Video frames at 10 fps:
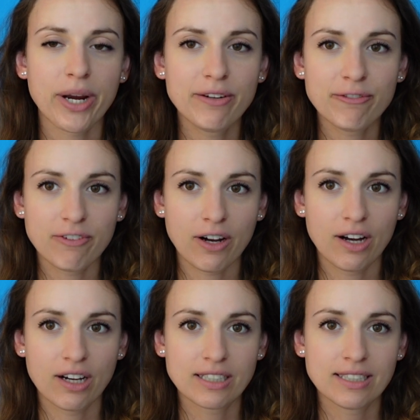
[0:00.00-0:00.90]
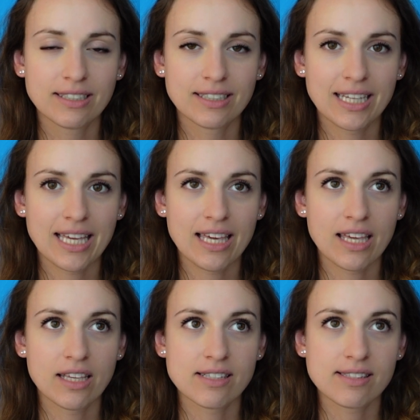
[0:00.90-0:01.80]
fog
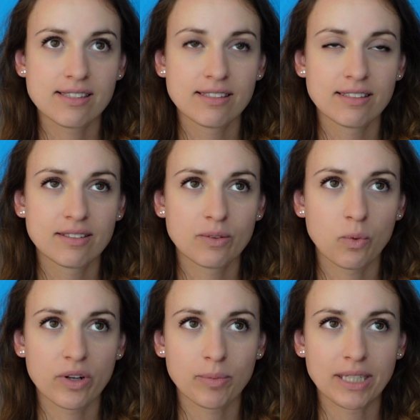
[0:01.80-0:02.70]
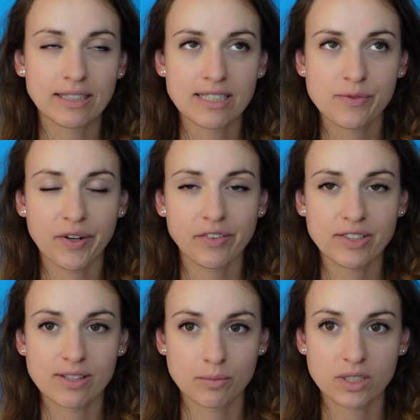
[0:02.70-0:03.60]
is one of my least favorite
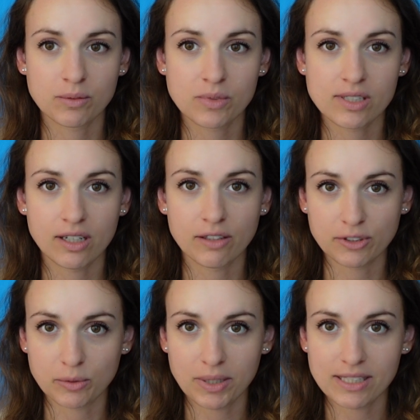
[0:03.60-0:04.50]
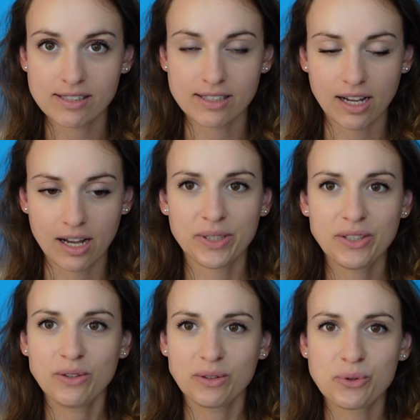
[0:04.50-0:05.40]
symptoms of lupus. When
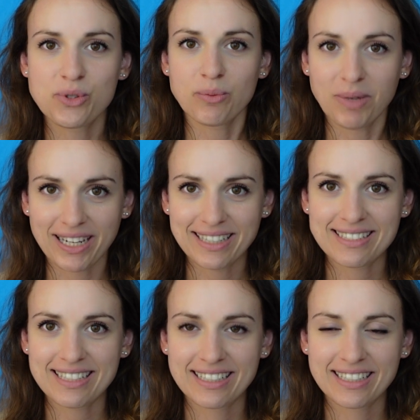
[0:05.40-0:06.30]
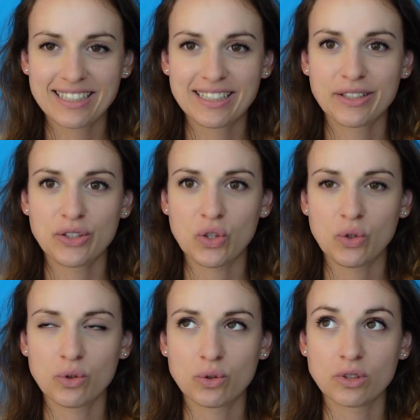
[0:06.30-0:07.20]
you lose your mind,
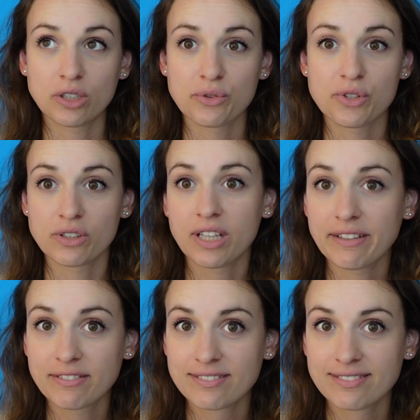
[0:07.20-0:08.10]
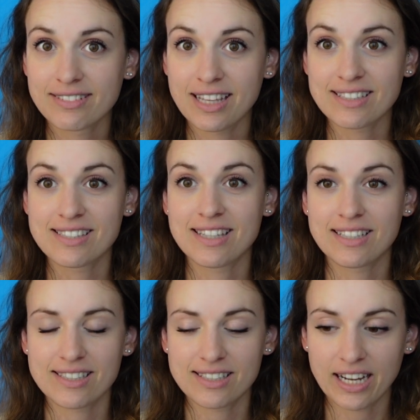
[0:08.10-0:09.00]
you lose your life.
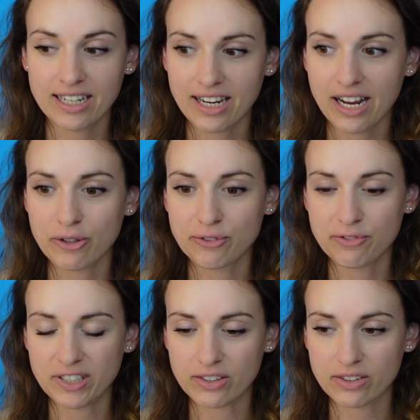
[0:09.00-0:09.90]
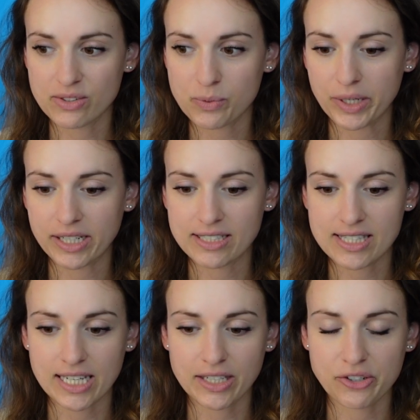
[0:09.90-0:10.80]
That's kind of how it feels, where
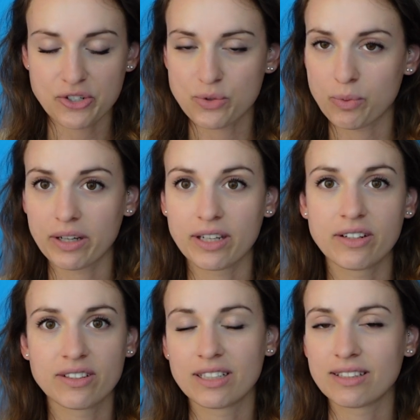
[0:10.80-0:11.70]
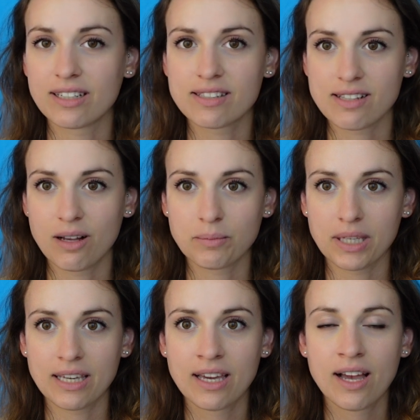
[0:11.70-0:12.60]
it's you're just walking around like a
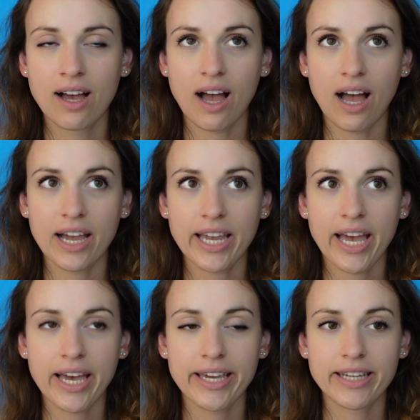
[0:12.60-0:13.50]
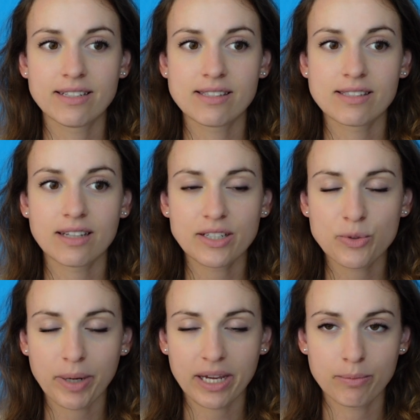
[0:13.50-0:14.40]
zombie. I had
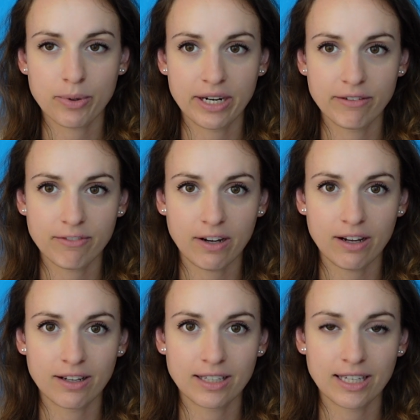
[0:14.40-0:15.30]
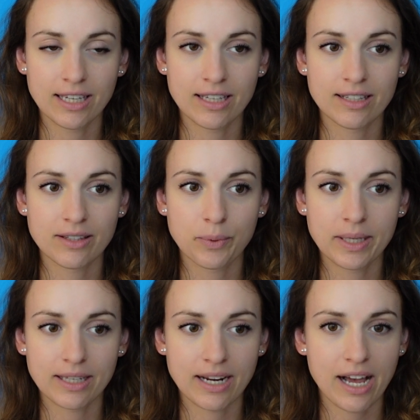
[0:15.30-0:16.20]
such bad brain fog in the
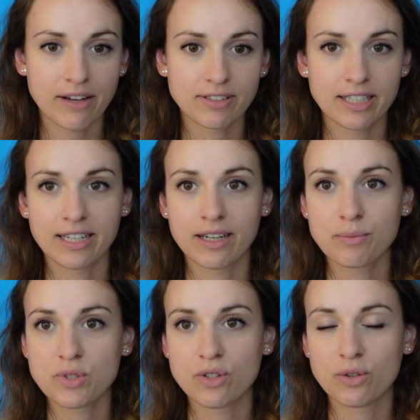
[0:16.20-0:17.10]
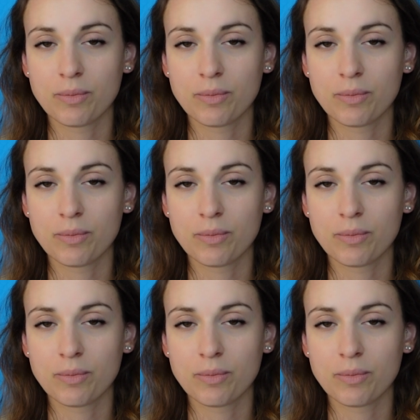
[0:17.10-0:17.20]
week and a half leading up to